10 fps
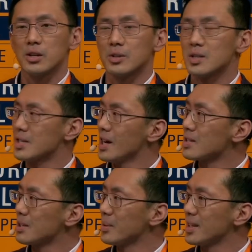design
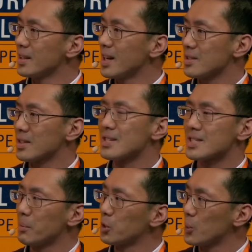something that's
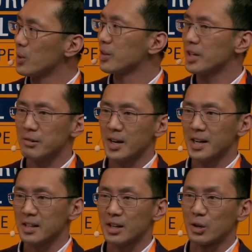conceptual,
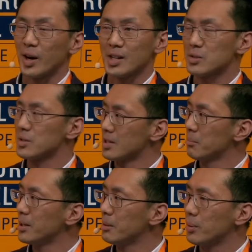theoretically great to some
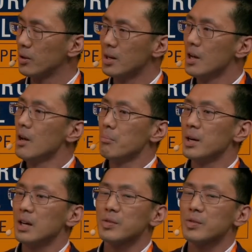people, but if